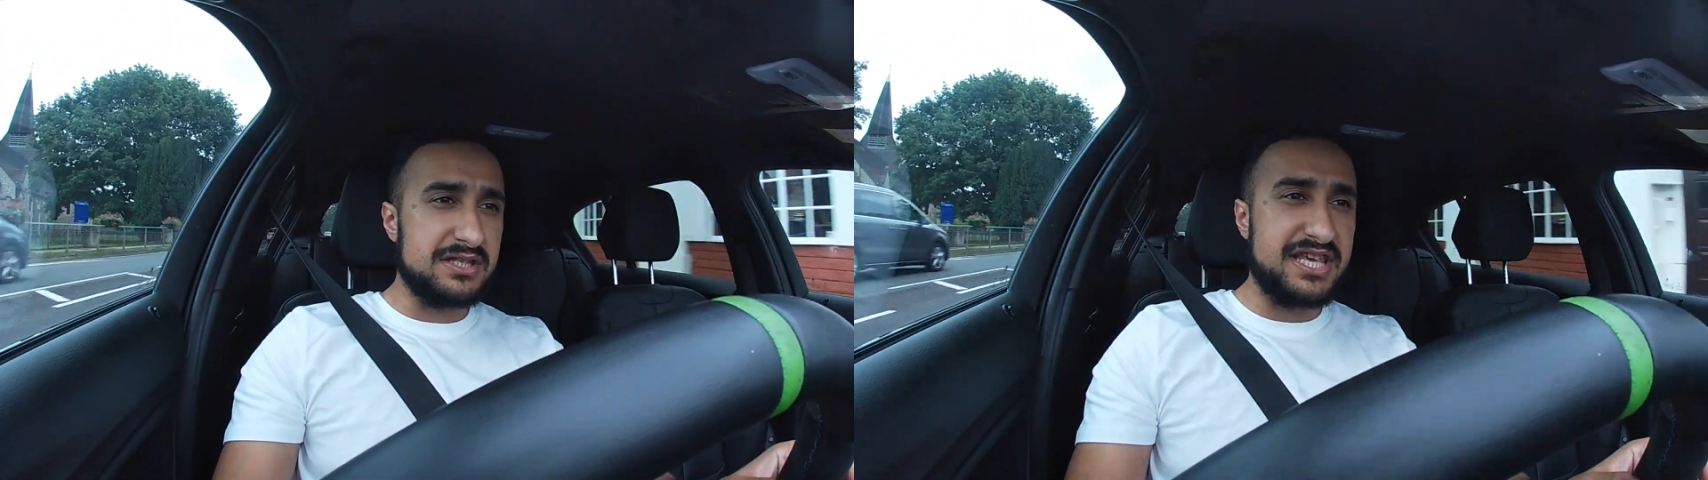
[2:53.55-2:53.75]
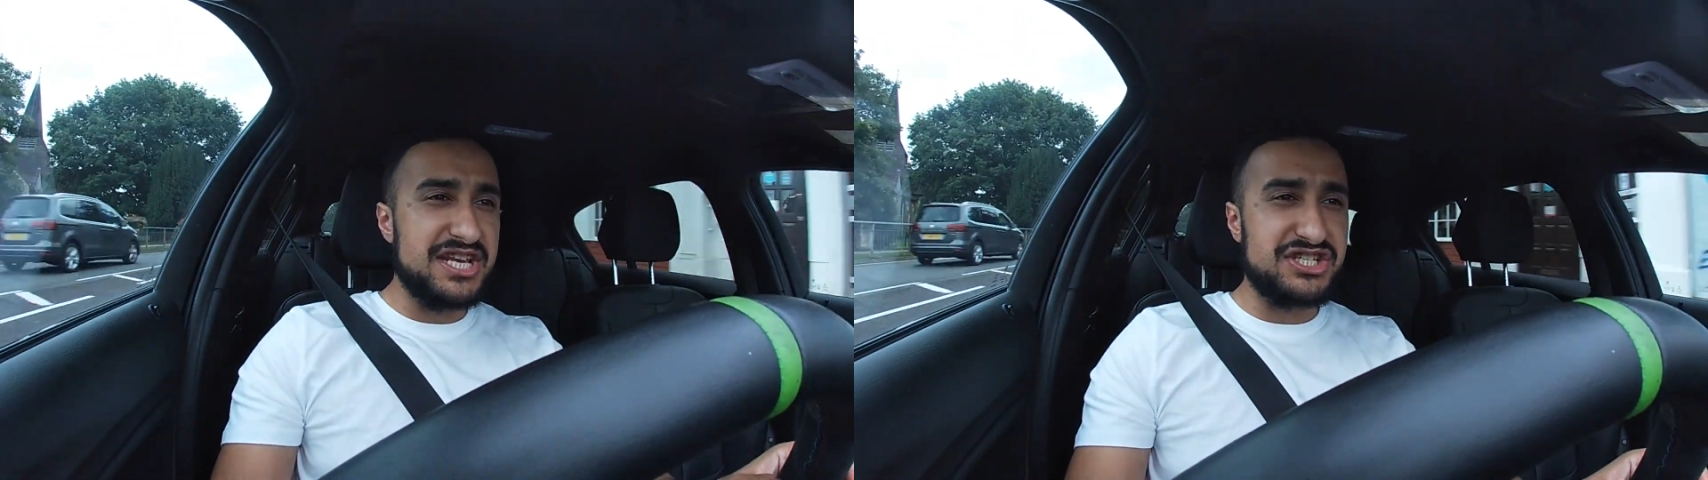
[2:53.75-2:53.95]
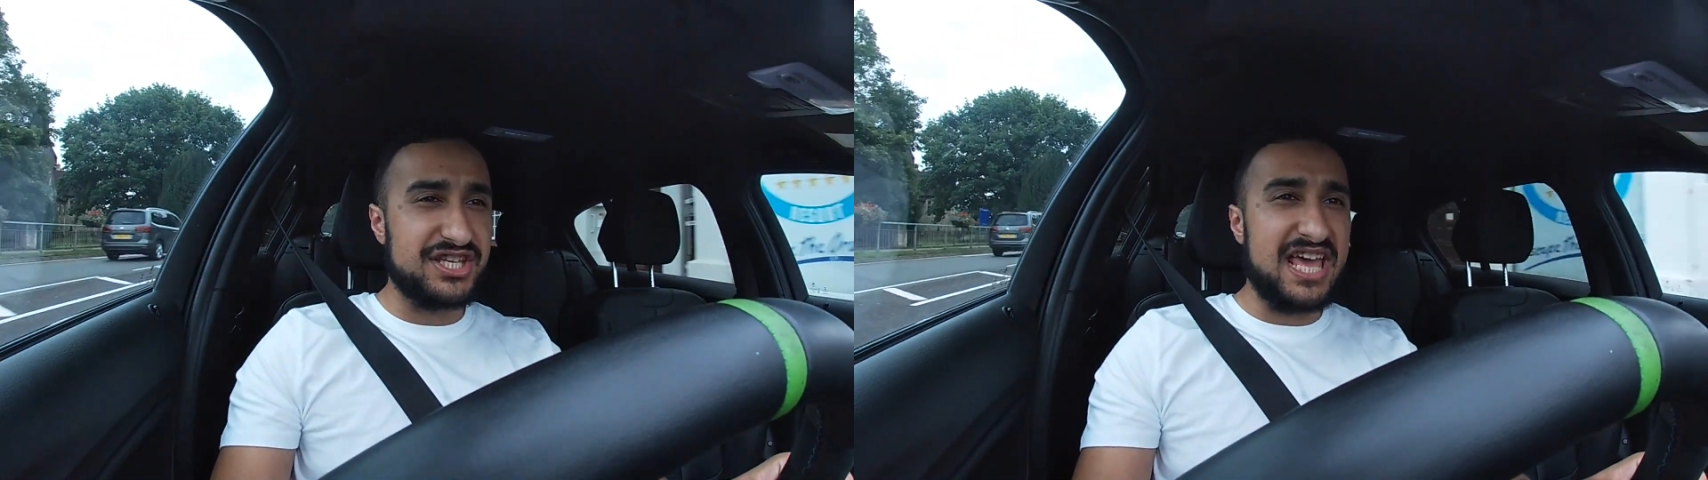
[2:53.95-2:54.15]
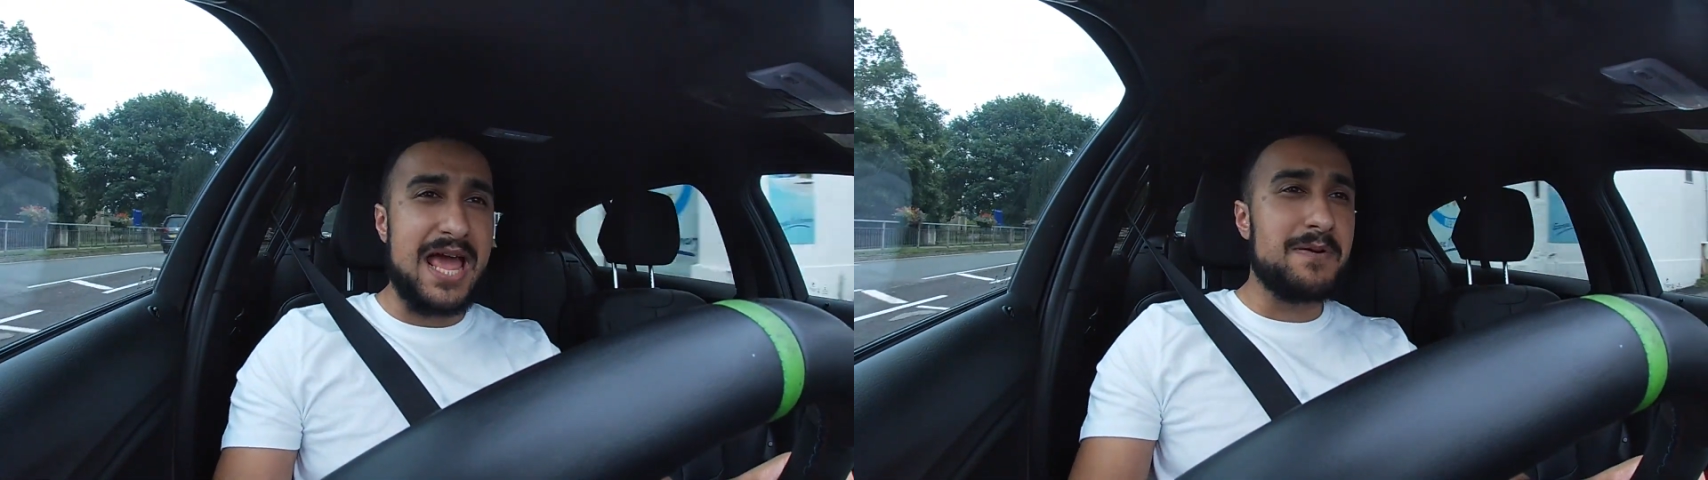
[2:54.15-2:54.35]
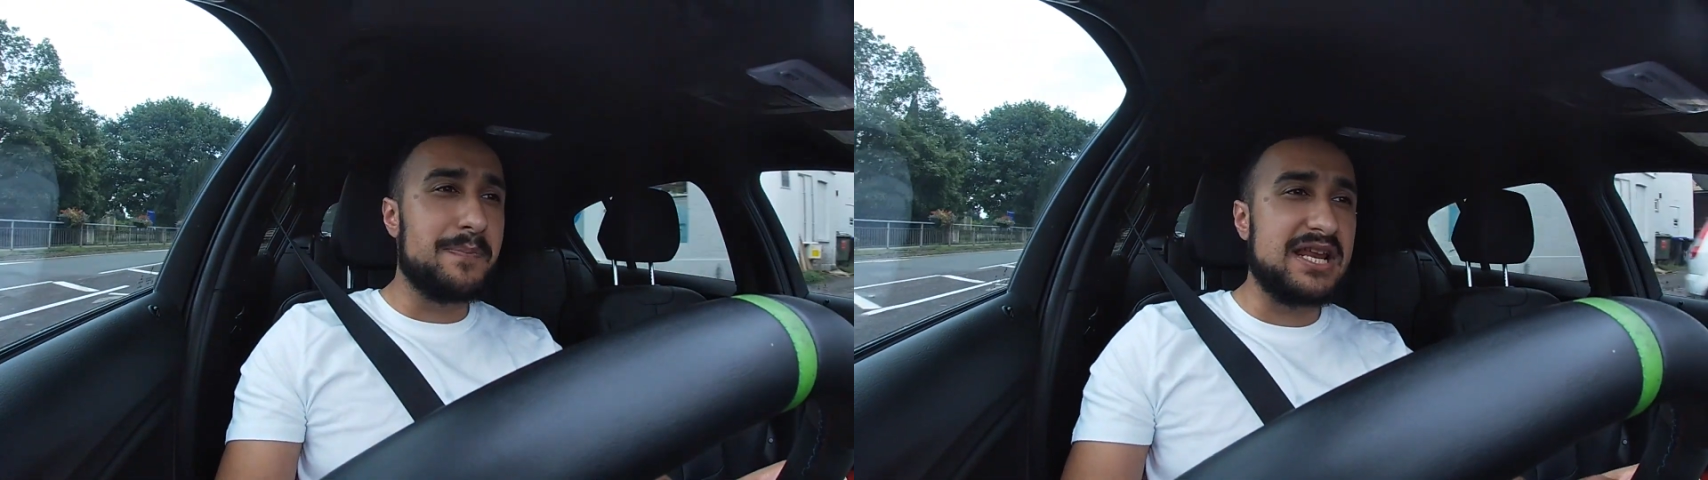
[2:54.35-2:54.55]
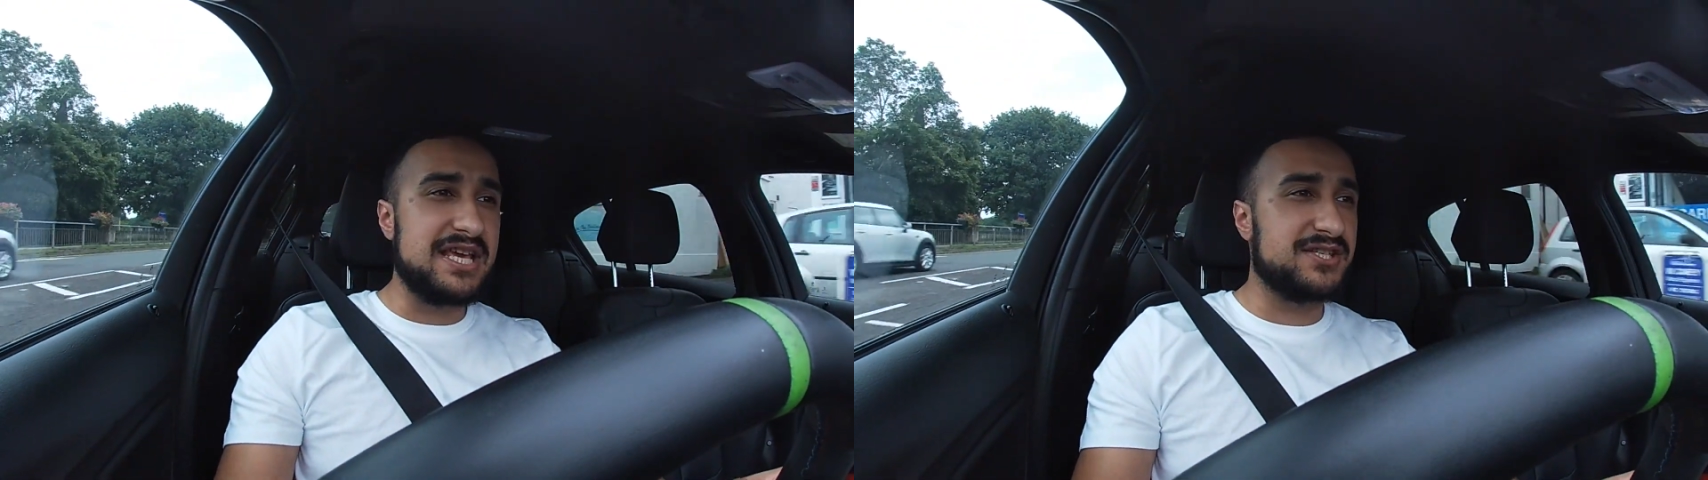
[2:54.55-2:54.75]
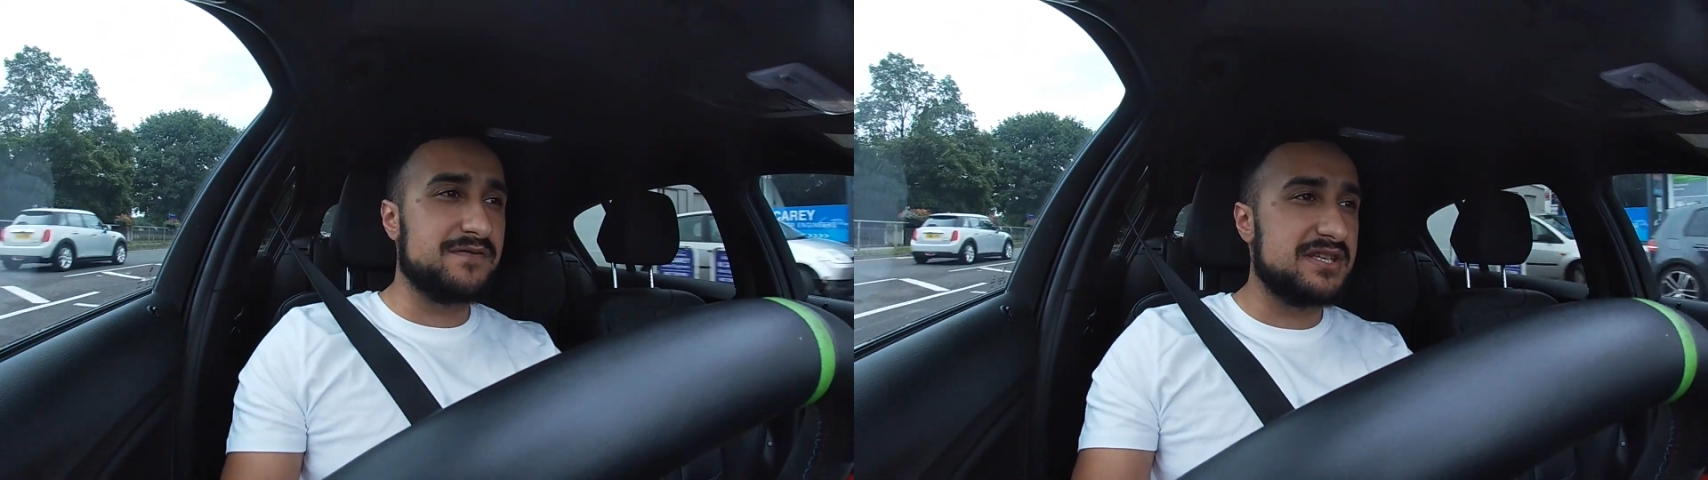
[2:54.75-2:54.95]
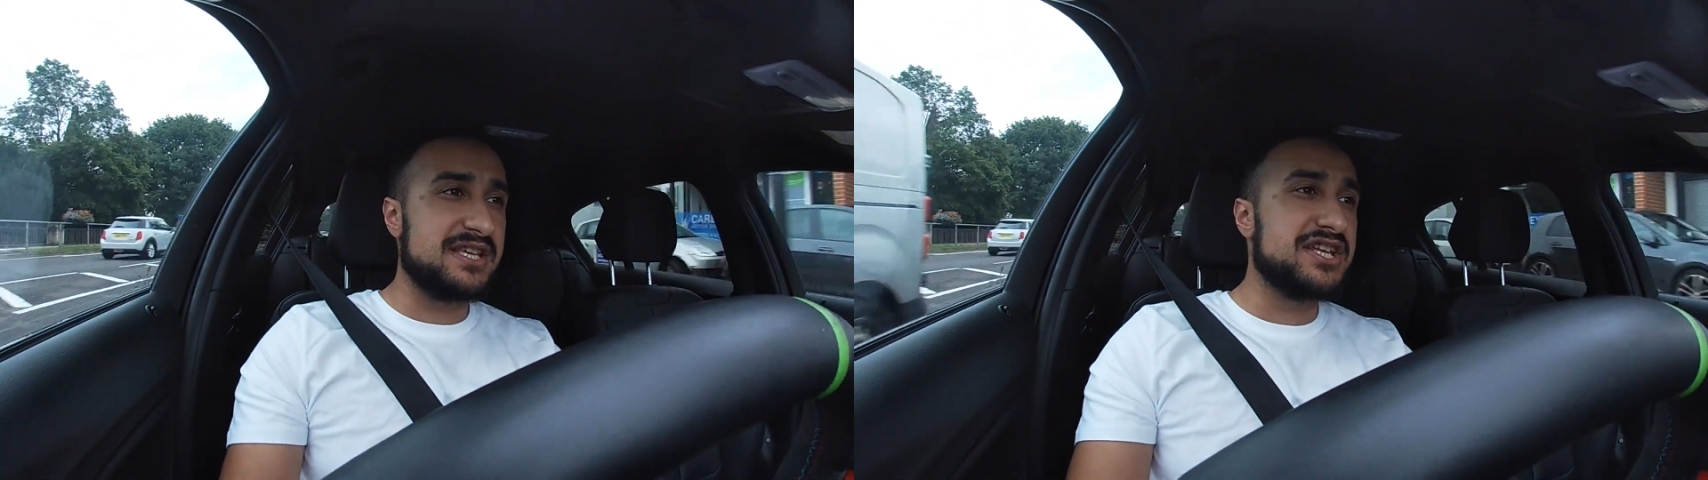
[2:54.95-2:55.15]
the capabilities
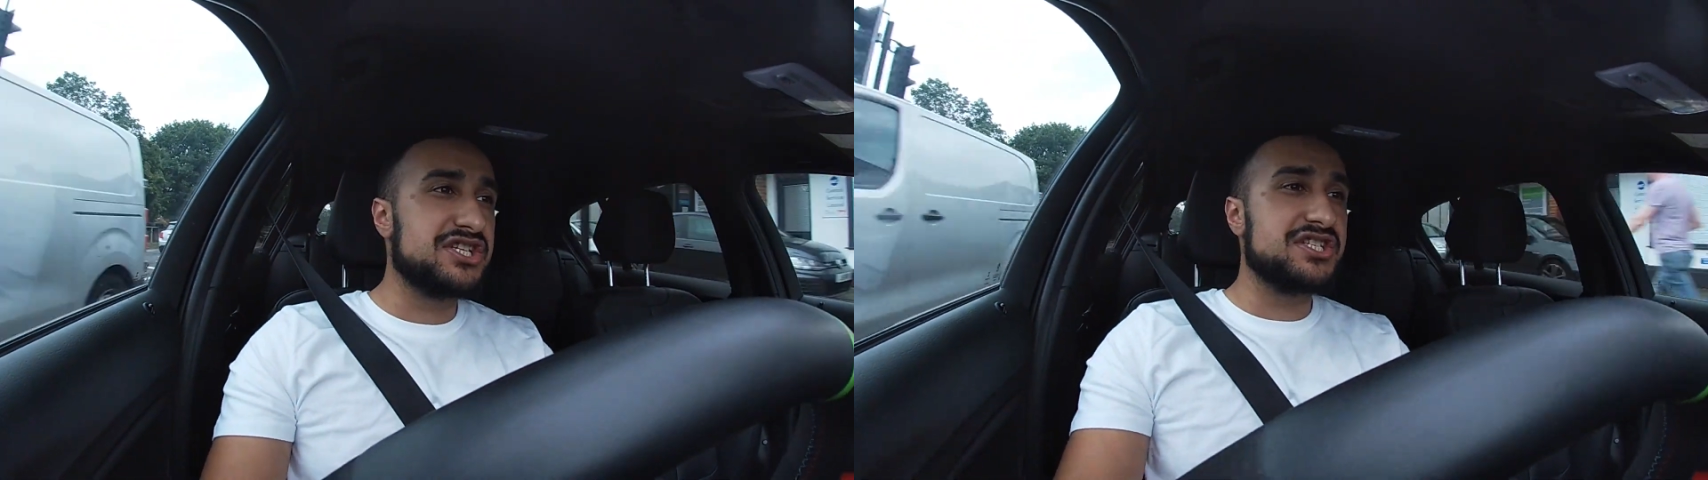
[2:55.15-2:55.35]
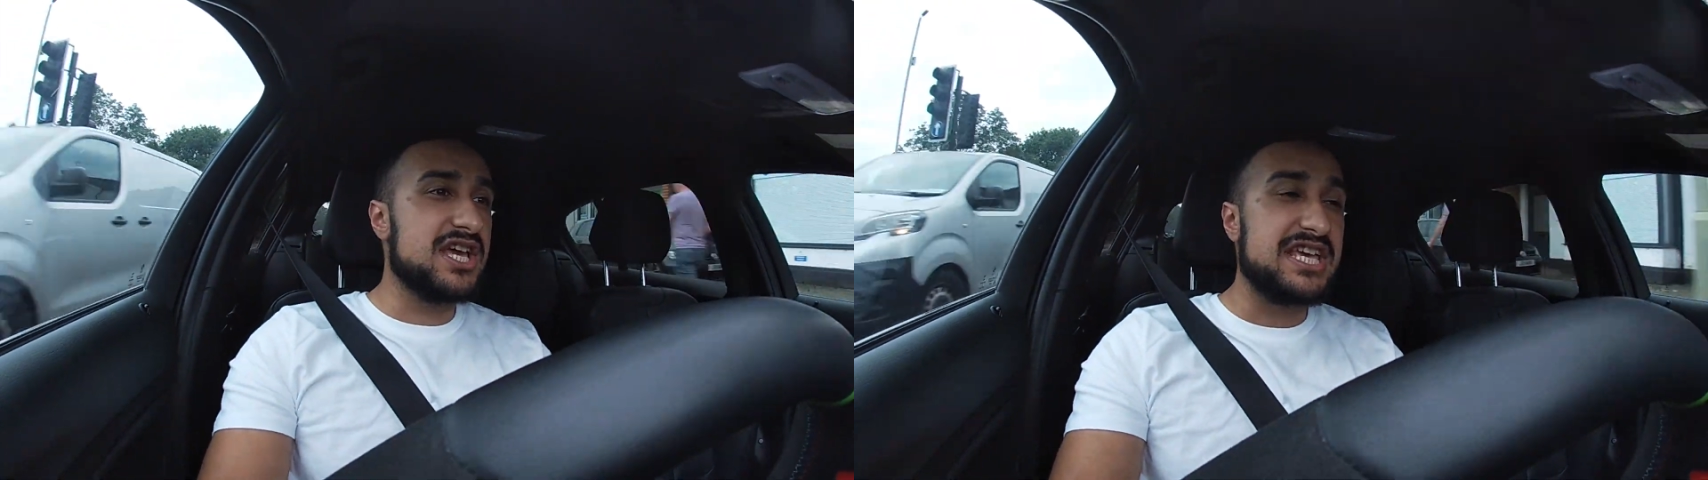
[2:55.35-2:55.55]
of these engines